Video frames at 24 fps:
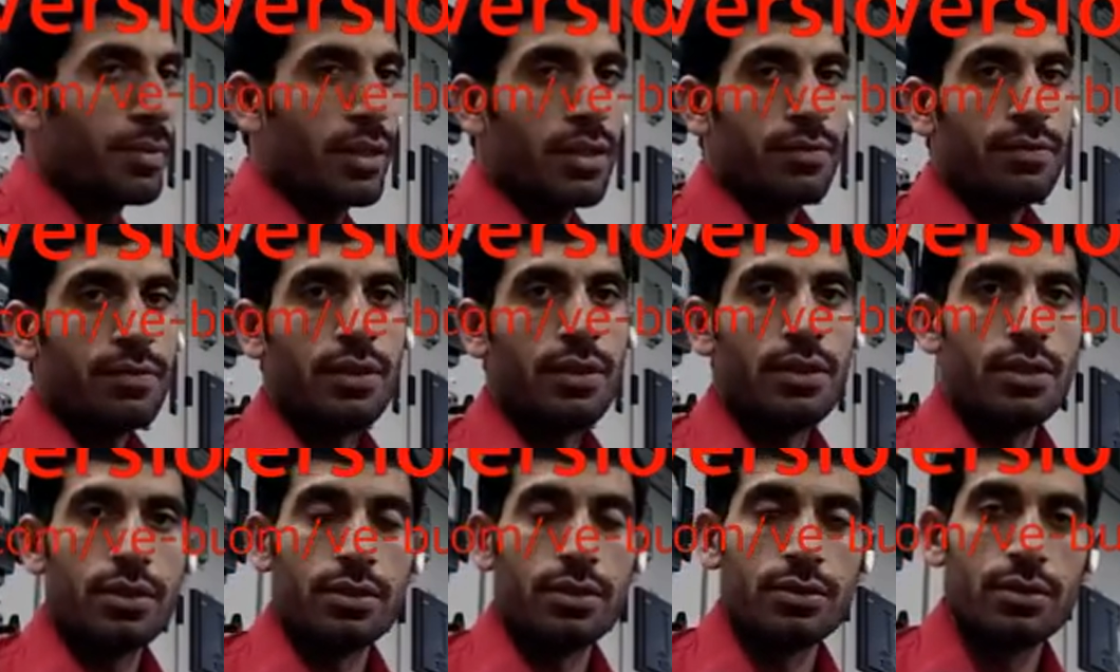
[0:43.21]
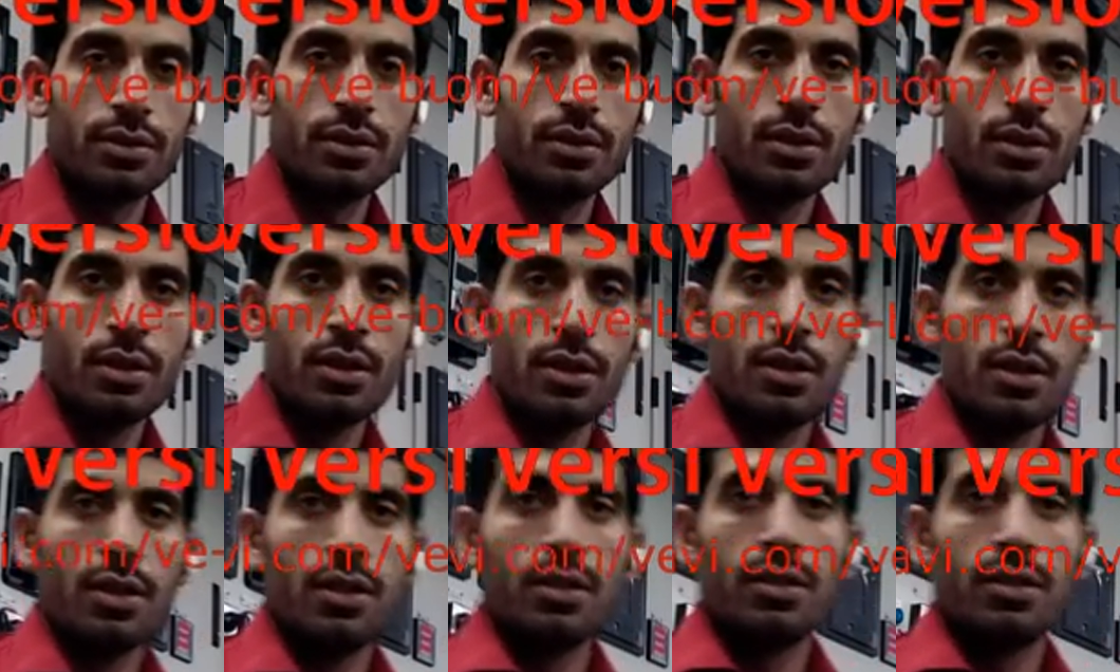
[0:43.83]
spare feeders.
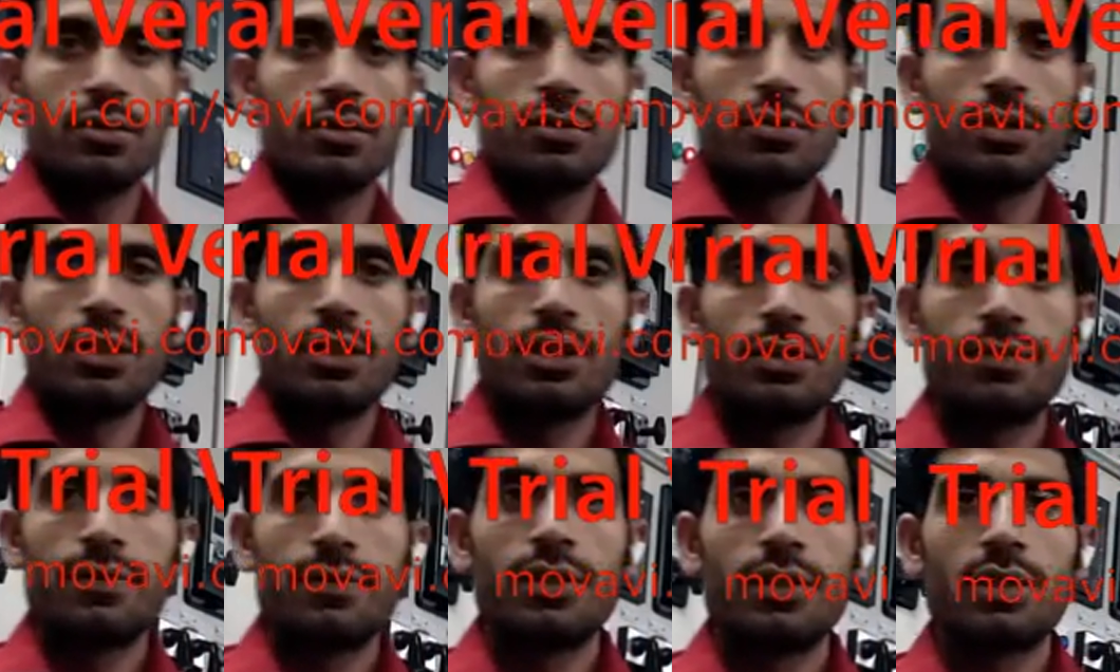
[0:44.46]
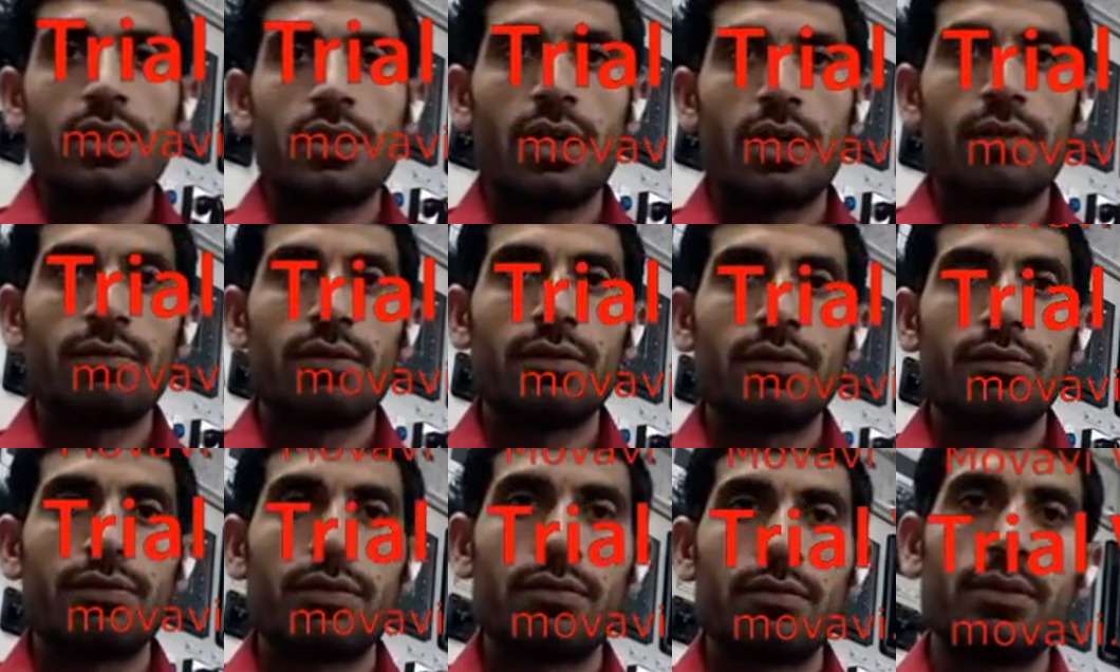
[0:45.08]
So each feeder
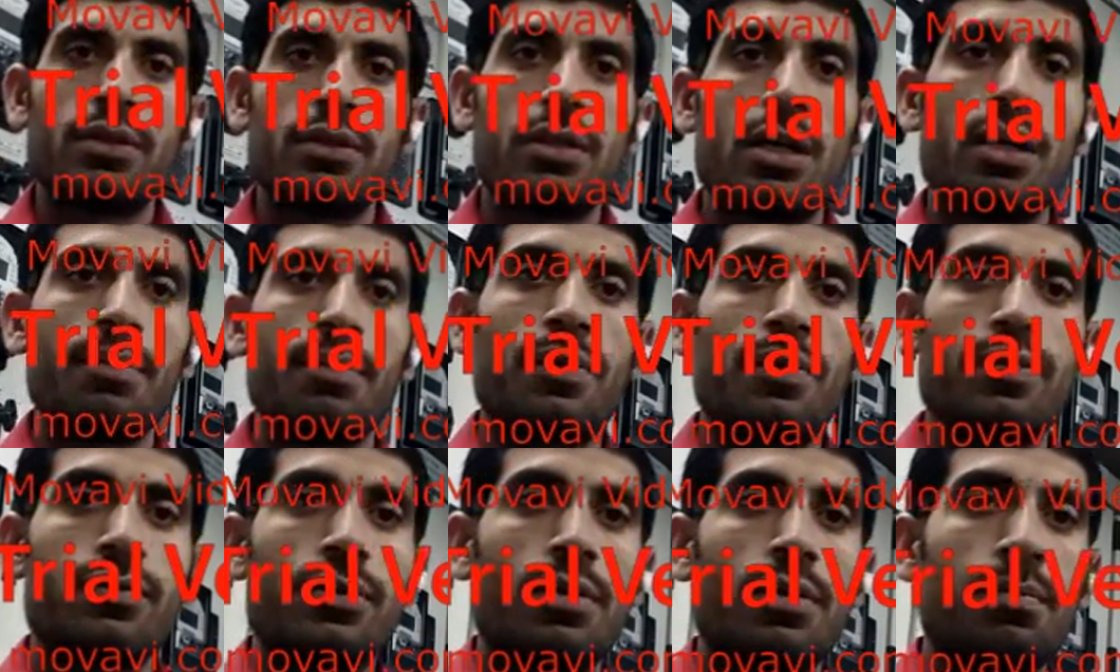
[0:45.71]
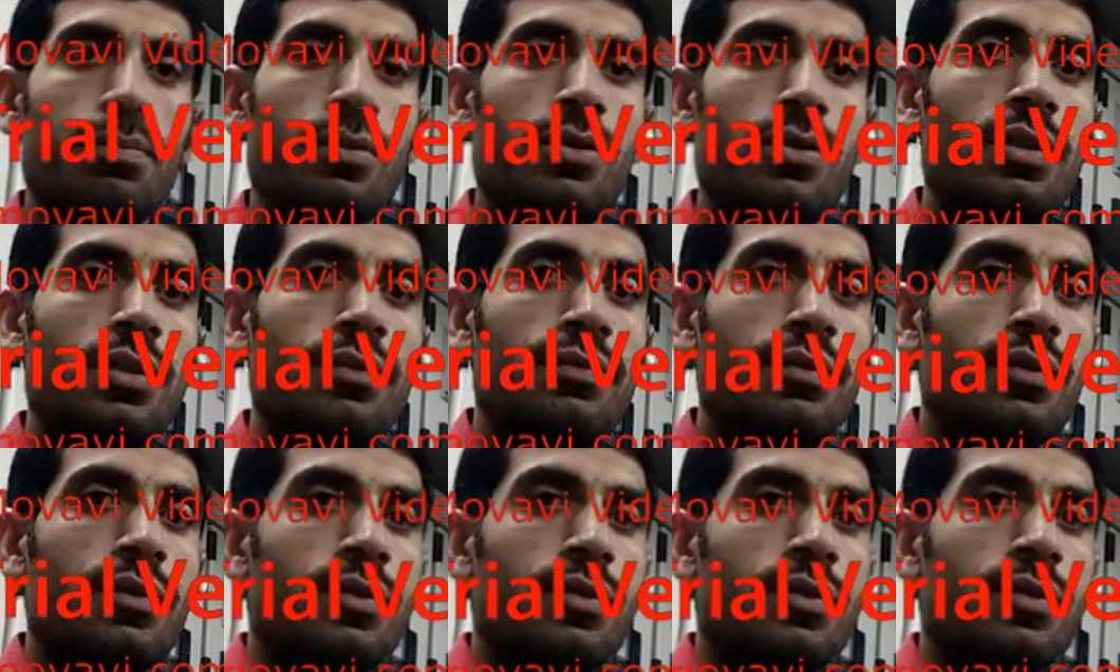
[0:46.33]
have different type of components.